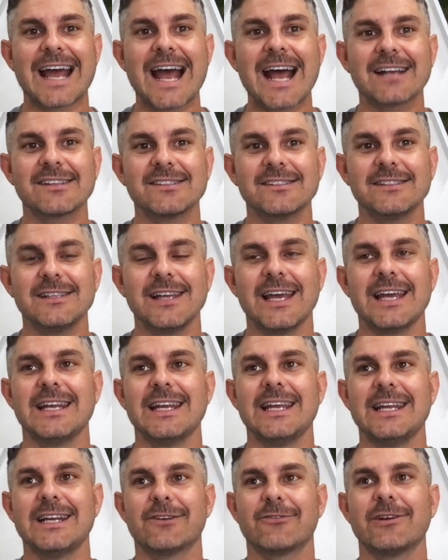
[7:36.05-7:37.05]
acid and
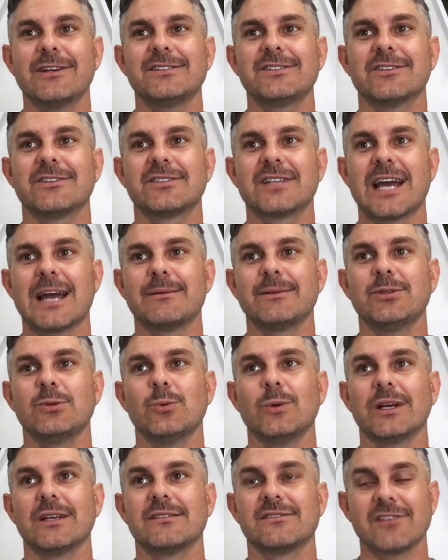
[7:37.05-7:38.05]
increasing your time
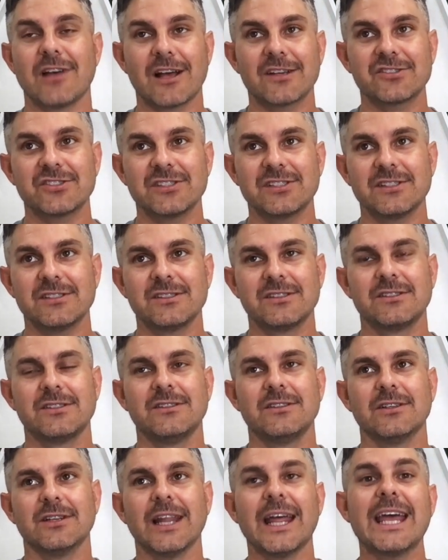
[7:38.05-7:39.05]
to exhaustion,
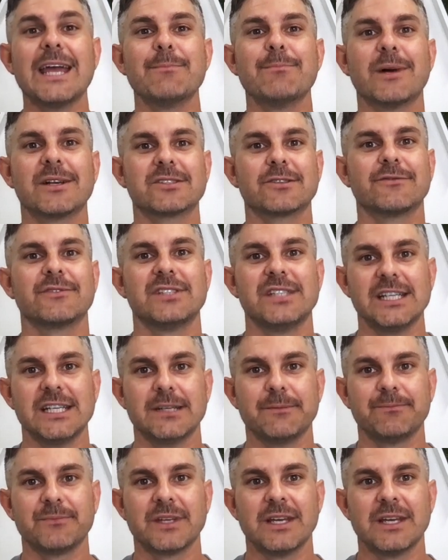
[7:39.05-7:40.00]
delaying muscle fatigue.